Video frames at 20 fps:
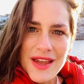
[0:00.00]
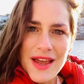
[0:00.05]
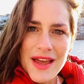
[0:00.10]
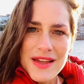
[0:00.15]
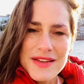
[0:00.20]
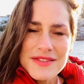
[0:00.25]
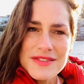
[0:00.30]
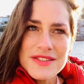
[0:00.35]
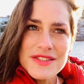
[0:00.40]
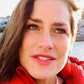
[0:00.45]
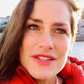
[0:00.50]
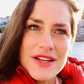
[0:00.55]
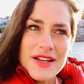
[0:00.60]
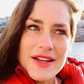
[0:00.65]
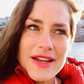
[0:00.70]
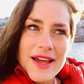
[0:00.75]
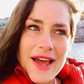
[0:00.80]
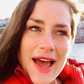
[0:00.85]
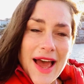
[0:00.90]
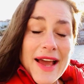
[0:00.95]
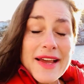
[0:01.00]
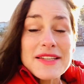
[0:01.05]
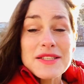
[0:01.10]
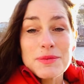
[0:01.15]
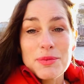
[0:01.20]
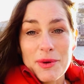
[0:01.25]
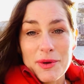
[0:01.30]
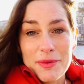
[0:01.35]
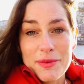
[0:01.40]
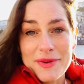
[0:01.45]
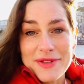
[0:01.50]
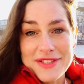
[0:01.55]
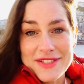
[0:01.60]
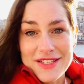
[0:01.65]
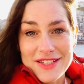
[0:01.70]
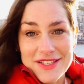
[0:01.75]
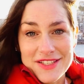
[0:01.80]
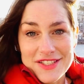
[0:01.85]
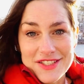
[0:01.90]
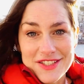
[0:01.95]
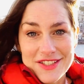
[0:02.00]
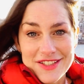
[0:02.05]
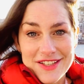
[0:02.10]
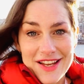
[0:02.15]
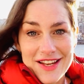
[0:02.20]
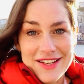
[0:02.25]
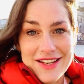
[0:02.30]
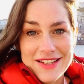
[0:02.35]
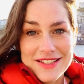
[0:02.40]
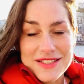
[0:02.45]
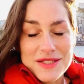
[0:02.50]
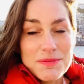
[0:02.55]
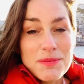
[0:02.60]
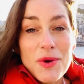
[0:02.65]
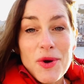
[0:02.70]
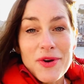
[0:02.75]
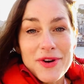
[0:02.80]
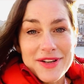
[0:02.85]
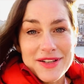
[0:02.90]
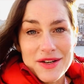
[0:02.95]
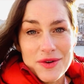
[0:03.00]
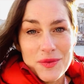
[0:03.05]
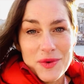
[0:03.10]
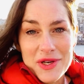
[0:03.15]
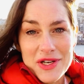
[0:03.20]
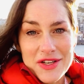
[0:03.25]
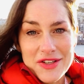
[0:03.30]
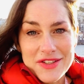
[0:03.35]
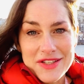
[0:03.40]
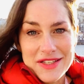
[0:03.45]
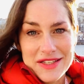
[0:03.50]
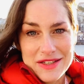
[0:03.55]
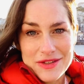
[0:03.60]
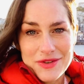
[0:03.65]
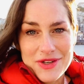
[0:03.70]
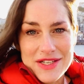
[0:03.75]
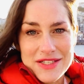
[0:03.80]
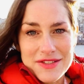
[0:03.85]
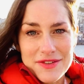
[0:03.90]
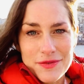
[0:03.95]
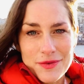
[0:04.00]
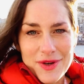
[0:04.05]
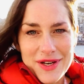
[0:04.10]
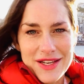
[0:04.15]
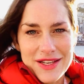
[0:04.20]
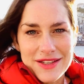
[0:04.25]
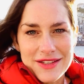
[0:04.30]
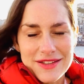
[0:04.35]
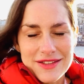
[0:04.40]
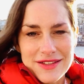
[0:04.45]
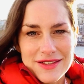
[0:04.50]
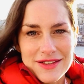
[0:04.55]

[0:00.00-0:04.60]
and experimentation and exploring the world in a creative way.